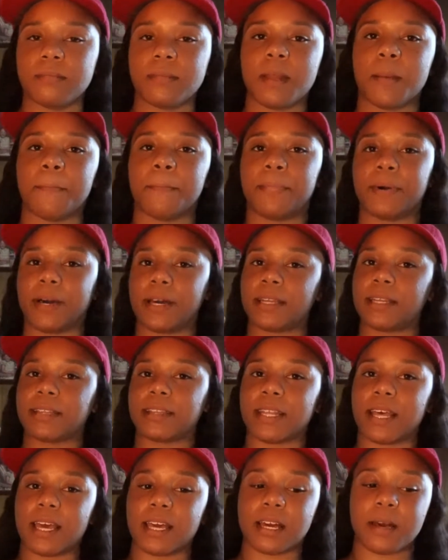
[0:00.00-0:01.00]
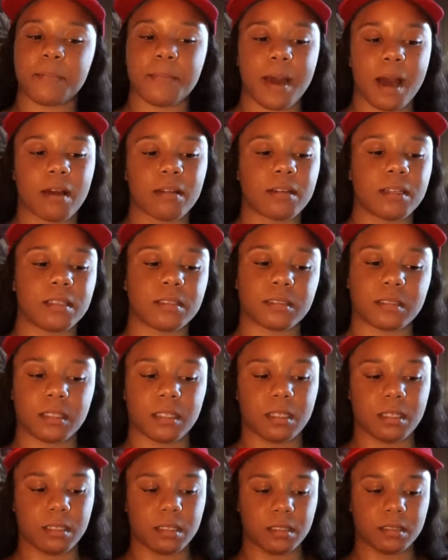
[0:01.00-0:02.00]
But the thing about this
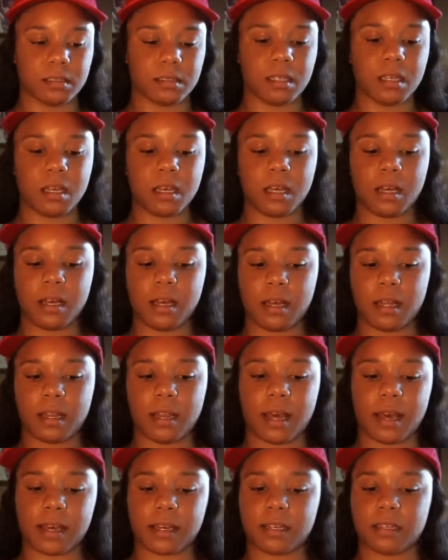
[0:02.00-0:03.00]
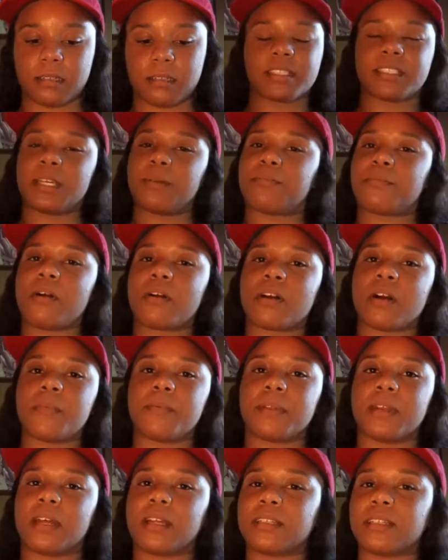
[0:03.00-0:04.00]
is, like, he broke up
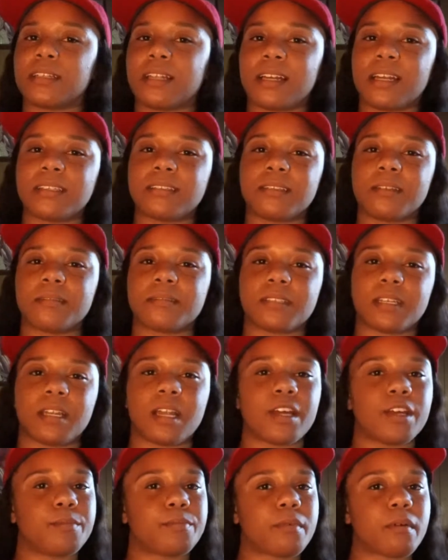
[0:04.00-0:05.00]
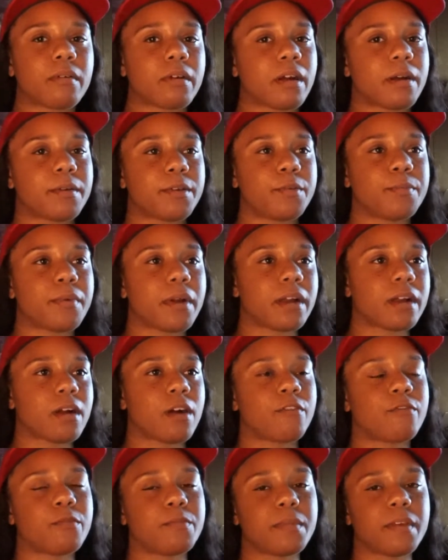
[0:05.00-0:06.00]
with me, like that's what I'm saying, like, you break
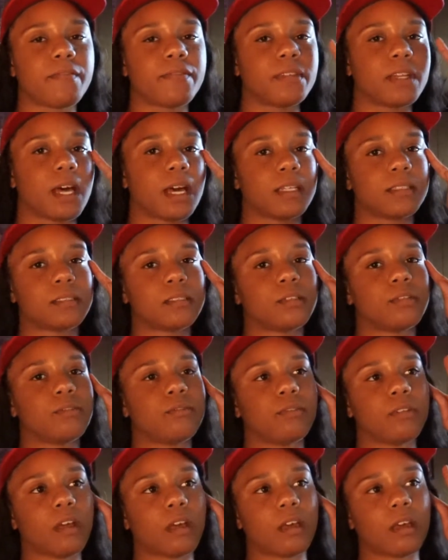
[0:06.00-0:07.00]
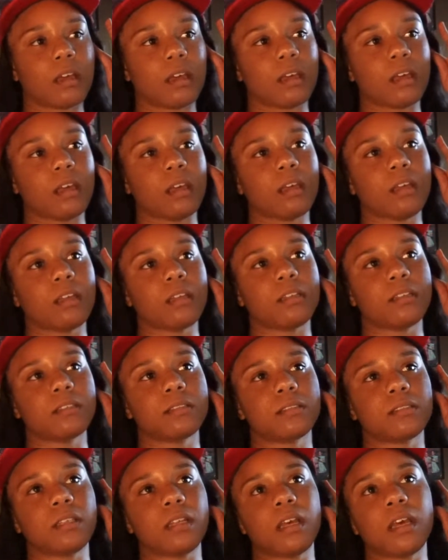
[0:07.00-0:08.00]
up with me for like 2 days.